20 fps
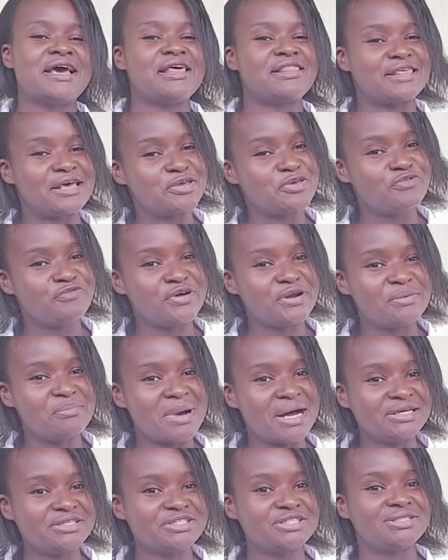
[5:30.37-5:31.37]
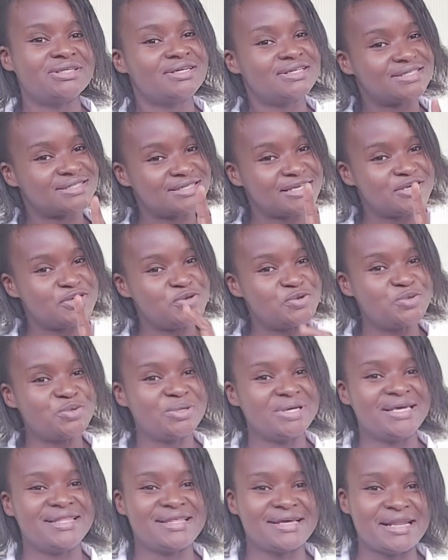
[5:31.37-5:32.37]
Thank you very much. See you
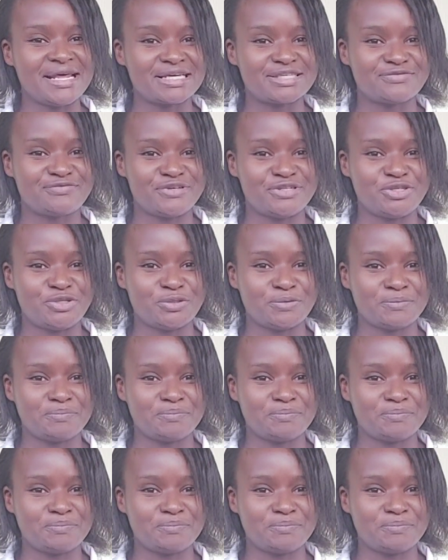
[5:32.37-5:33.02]
in the next video.